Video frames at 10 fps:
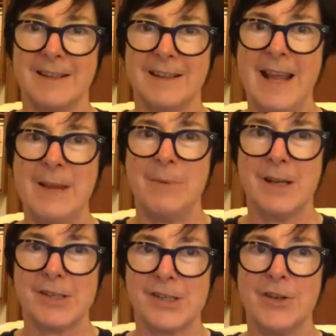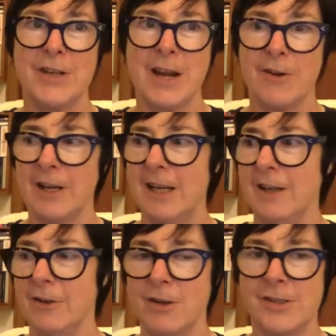Labor so narrowly
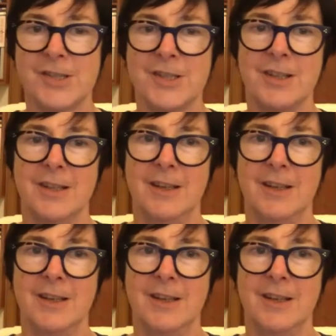lost